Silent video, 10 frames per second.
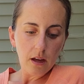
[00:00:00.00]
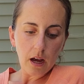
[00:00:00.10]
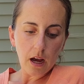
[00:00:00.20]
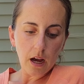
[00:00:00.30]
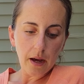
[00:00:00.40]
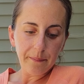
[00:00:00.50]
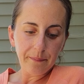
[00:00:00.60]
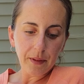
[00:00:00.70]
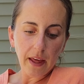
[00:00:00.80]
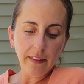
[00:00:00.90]
And
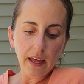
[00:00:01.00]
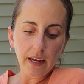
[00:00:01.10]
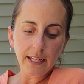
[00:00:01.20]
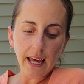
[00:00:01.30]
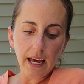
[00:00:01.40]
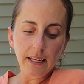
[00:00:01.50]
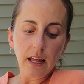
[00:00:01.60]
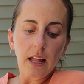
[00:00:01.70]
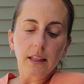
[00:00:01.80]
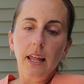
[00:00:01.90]
then again,
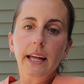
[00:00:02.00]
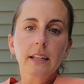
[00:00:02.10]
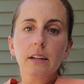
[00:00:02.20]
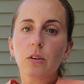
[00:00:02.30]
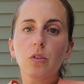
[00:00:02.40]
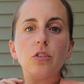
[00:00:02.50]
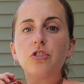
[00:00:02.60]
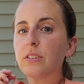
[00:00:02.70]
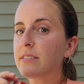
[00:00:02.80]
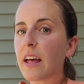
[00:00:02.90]
like,
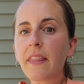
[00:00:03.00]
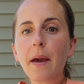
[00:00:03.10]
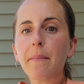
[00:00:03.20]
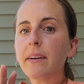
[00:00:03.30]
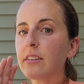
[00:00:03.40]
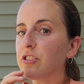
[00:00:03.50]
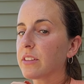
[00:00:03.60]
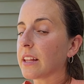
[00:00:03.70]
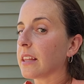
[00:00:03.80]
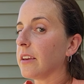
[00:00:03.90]
just send that message and
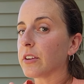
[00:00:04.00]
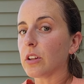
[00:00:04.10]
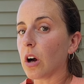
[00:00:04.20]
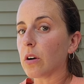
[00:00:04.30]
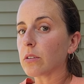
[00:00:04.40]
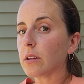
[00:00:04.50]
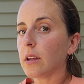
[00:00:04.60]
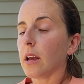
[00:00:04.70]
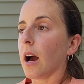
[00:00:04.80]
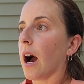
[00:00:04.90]
then leave it alone.
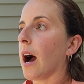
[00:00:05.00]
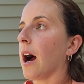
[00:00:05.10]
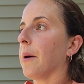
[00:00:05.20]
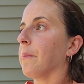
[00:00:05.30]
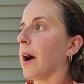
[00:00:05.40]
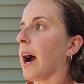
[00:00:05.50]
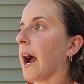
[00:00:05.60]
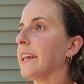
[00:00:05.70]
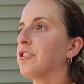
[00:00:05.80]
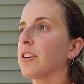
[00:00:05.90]

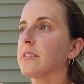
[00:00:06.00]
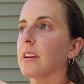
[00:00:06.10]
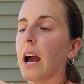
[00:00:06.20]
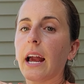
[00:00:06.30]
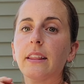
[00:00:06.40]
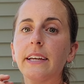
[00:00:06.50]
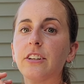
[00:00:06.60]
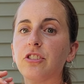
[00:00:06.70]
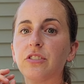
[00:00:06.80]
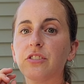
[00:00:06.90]
I like
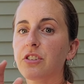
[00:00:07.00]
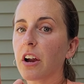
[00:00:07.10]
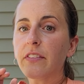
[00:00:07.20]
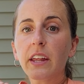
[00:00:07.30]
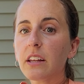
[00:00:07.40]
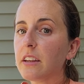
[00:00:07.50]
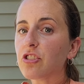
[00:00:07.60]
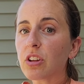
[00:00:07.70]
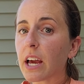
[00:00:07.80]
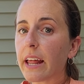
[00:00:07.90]
to just start that
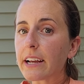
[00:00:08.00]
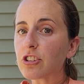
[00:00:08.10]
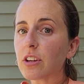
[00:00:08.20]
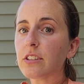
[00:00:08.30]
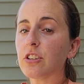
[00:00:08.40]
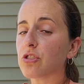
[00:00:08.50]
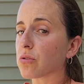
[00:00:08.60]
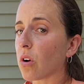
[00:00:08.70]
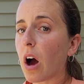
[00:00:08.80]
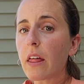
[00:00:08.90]
initial connection to
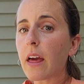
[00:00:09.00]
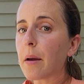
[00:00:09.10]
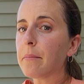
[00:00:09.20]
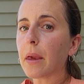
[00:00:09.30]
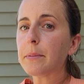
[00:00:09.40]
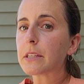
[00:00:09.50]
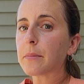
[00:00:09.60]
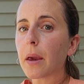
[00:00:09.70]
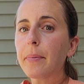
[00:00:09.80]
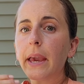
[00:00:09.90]
draw them maybe to
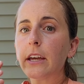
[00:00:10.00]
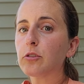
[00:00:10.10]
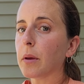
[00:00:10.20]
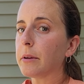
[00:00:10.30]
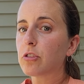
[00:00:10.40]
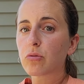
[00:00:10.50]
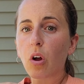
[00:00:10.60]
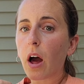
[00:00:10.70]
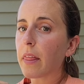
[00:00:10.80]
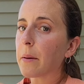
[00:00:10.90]
my page, maybe
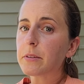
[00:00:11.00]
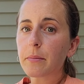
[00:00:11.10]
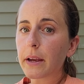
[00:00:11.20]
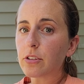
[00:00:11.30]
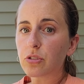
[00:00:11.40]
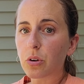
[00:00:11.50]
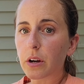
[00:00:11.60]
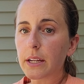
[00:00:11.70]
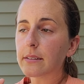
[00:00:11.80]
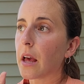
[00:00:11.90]
draw them to my
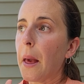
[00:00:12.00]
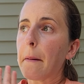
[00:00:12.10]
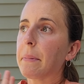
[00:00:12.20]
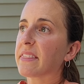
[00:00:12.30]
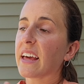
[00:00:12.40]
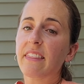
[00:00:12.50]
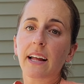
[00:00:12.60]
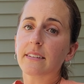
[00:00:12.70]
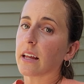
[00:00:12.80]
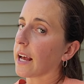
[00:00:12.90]
stories, but then
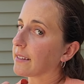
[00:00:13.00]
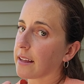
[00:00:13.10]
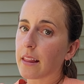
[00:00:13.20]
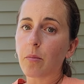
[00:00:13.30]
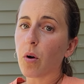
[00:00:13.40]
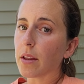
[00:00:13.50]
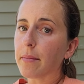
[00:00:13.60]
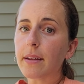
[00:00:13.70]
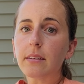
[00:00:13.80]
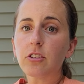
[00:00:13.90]
that's it. I send them one
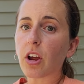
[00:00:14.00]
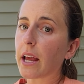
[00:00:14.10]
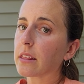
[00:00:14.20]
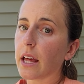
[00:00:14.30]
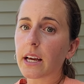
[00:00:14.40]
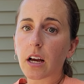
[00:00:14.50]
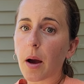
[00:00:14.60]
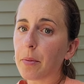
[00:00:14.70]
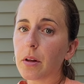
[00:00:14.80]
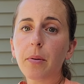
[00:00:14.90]
message, I like a
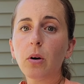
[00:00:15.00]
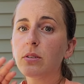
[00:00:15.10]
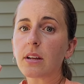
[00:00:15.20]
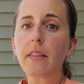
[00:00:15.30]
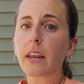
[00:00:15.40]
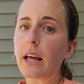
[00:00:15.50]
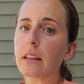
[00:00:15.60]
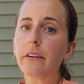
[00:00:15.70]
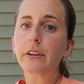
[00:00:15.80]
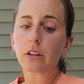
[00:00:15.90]
couple of posts, and then I
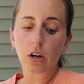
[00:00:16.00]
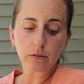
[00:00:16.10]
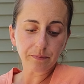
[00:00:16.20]
leave it alone.